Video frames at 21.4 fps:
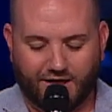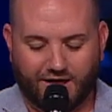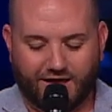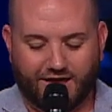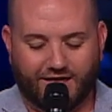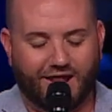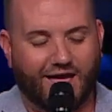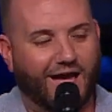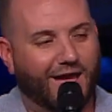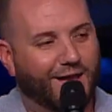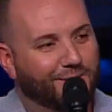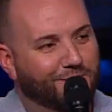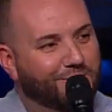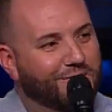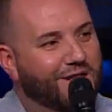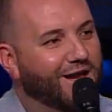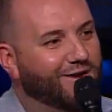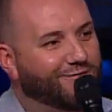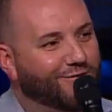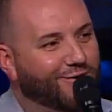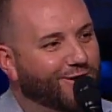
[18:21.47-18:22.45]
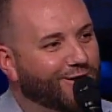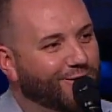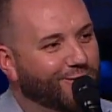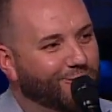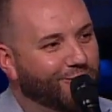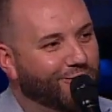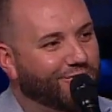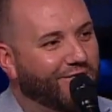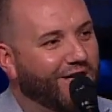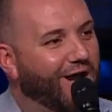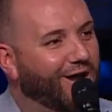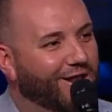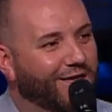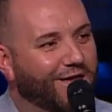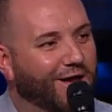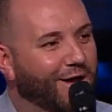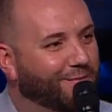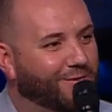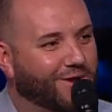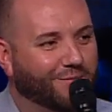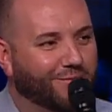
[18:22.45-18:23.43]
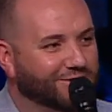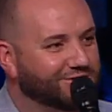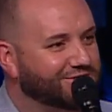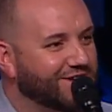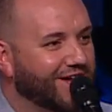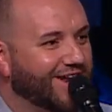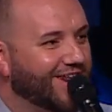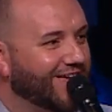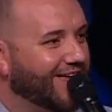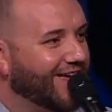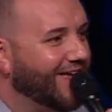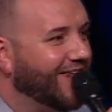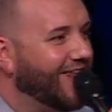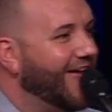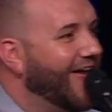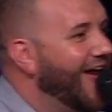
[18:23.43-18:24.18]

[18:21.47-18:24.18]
and I am never without help. Come on, say it again.